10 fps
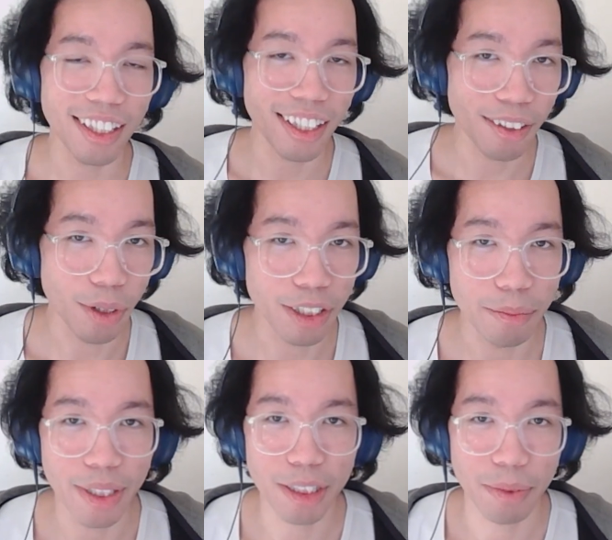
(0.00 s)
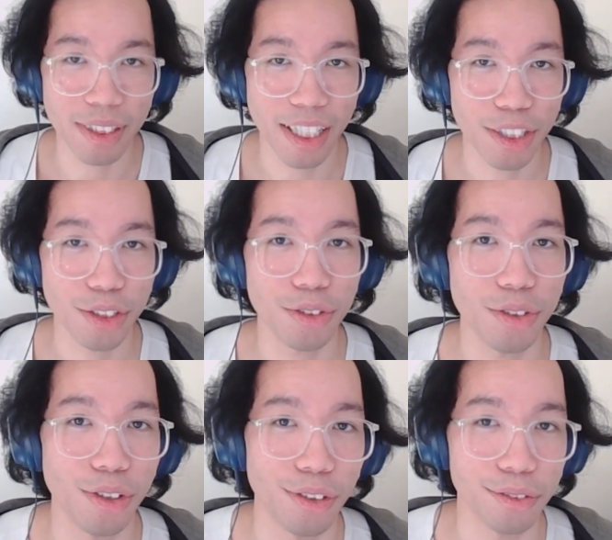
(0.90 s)
one of the biggest mistakes
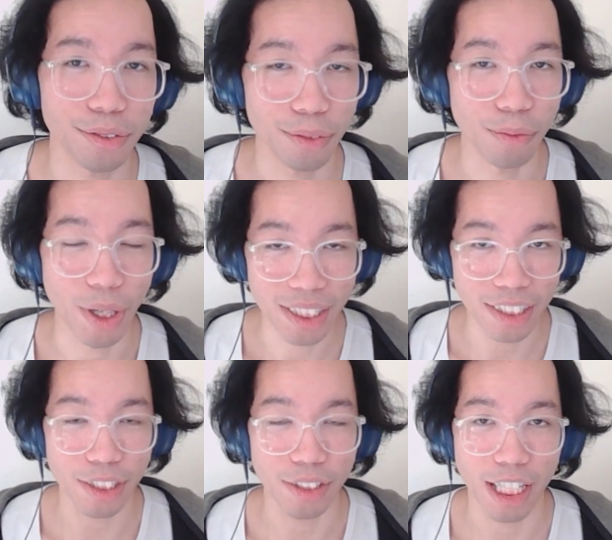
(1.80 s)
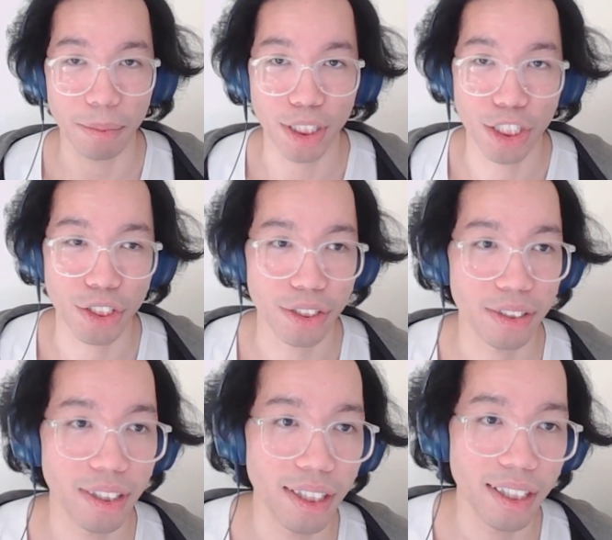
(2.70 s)
of waitlisting
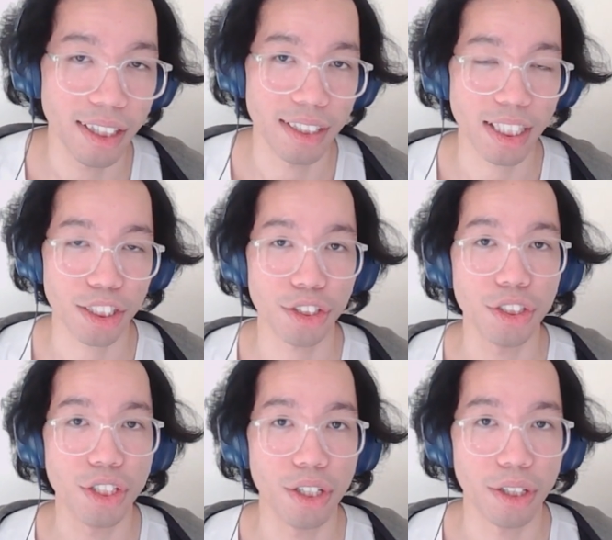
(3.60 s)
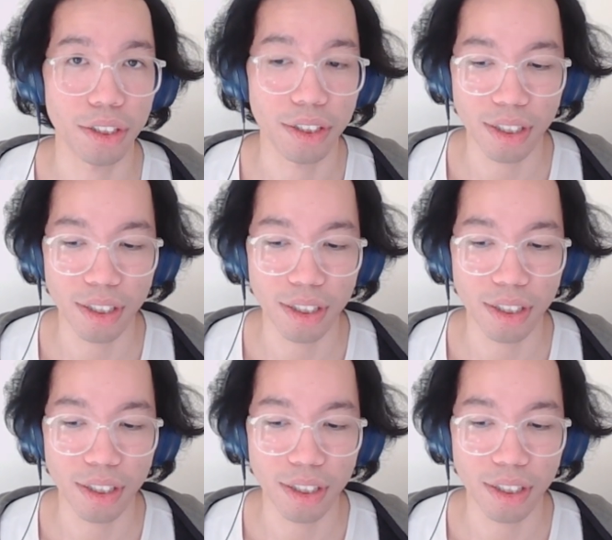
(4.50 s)
application is actually not